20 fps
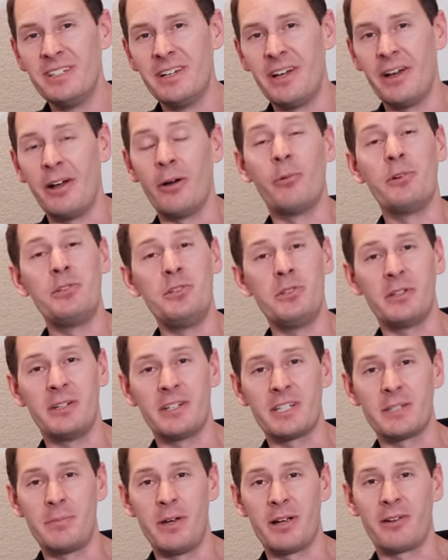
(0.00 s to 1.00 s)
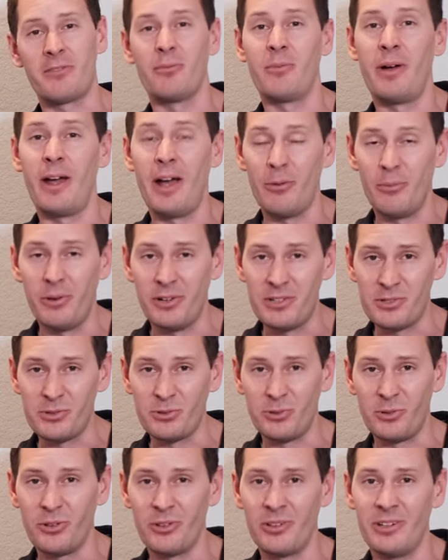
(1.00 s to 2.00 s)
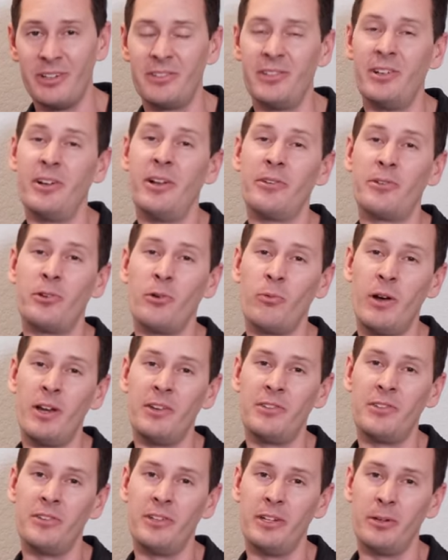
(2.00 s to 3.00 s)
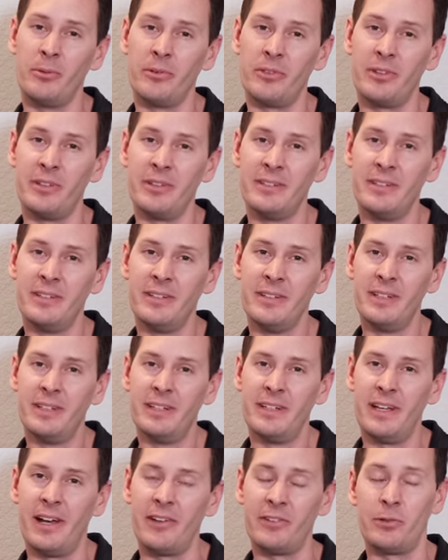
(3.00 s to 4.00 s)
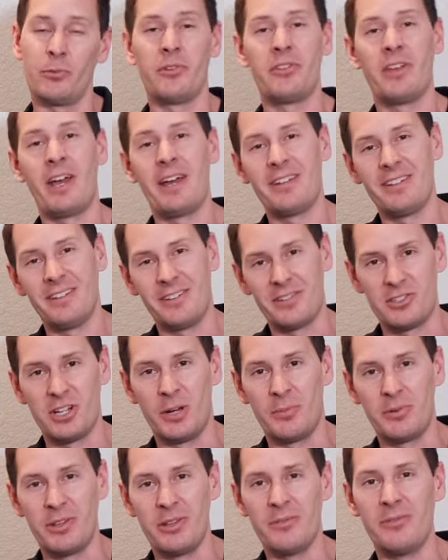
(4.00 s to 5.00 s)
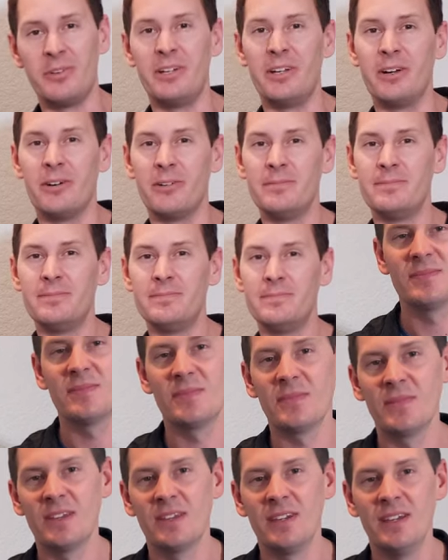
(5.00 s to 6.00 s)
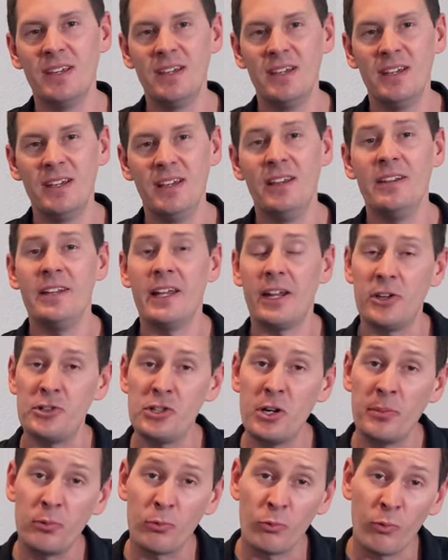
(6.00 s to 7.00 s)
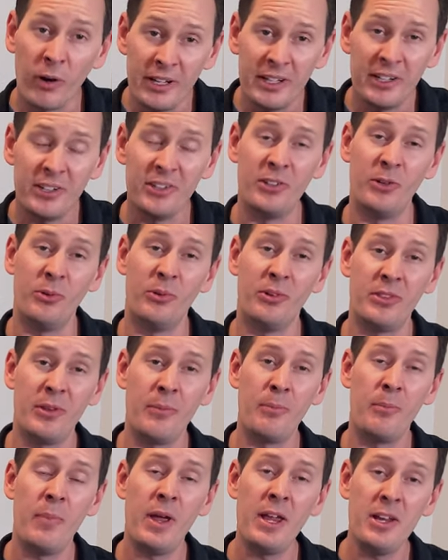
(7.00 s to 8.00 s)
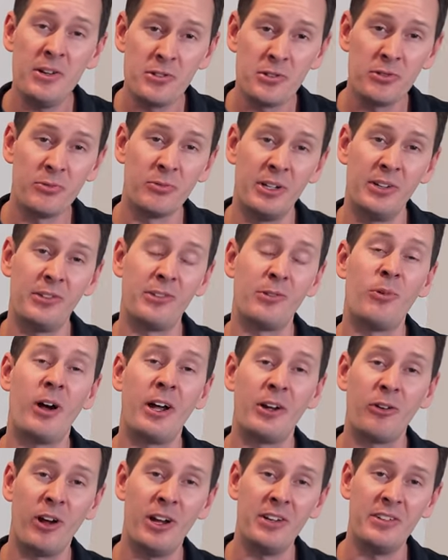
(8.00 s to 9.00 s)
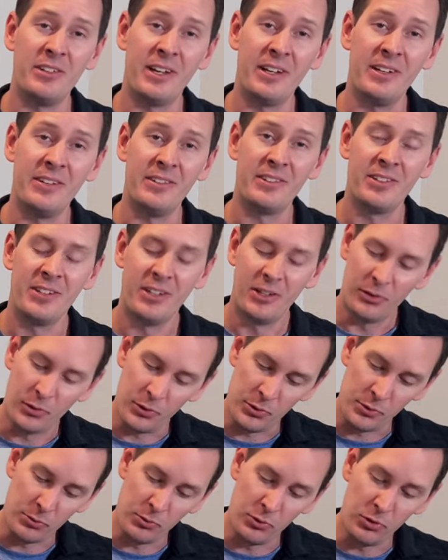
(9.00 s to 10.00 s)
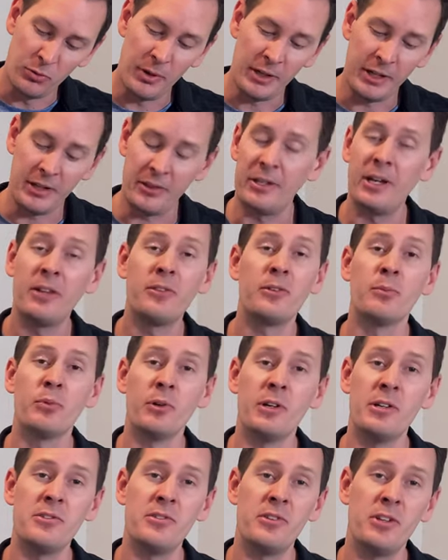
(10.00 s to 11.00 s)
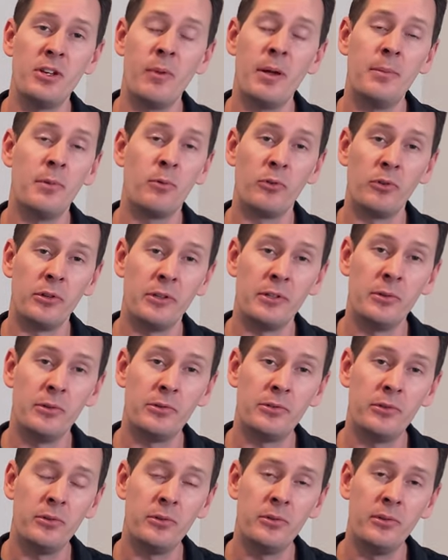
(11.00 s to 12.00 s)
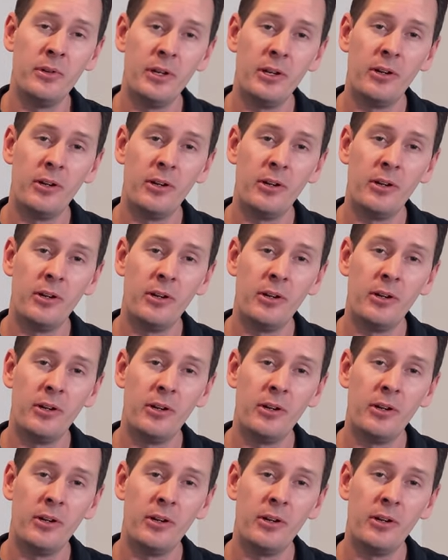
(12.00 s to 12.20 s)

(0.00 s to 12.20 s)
what you can expect from how much drool there is, and also ways to deal with it. So with that, let's jump into the video. Now, to jump right into it, the major reason why Great Danes drool many than other breeds that you may be really used to